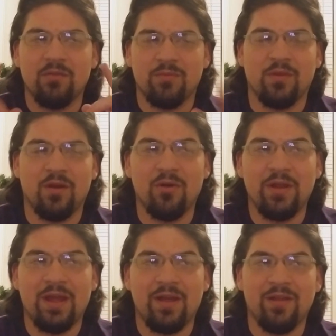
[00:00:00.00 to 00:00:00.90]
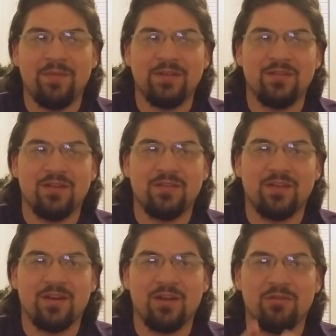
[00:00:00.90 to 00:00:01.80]
The I said a
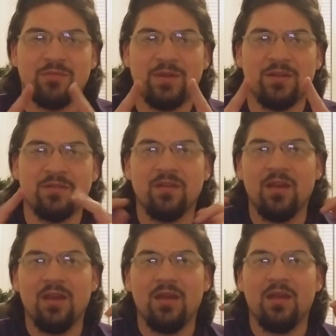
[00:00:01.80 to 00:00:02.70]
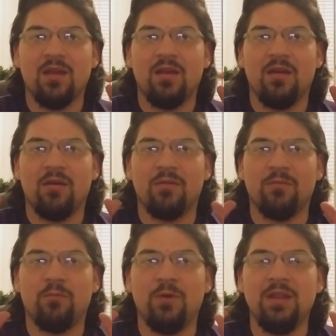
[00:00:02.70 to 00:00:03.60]
second ago is because
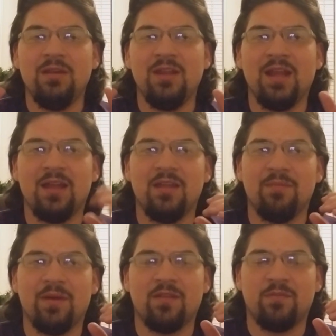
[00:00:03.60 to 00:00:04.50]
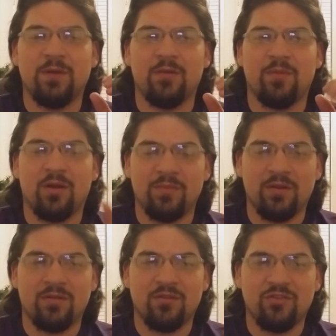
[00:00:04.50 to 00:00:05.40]
when he got hit by the spirit bomb
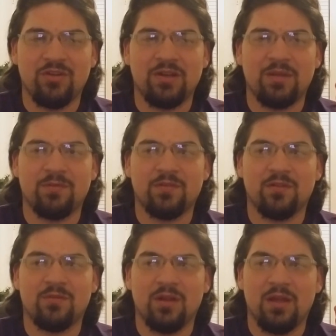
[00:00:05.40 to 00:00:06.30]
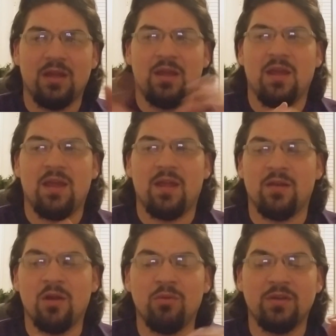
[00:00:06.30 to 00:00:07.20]
during the Jiren episode,
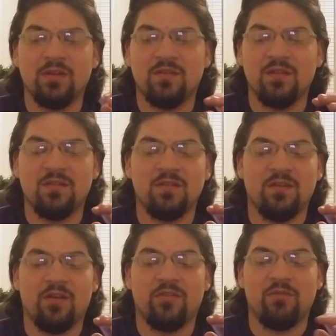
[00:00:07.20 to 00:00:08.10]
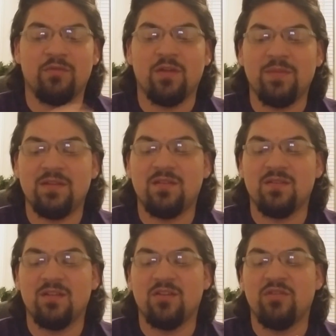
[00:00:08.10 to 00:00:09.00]
no one could sense his energy. That means
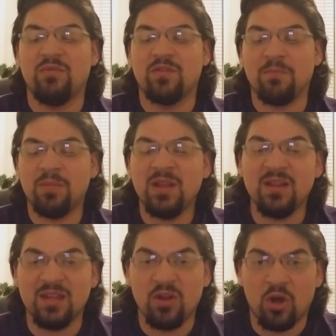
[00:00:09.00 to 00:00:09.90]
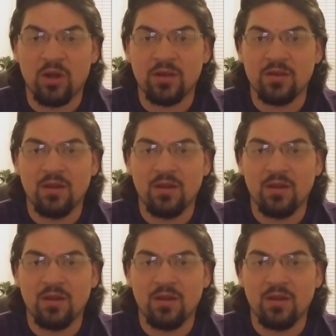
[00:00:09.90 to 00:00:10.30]
his energy was completely gone.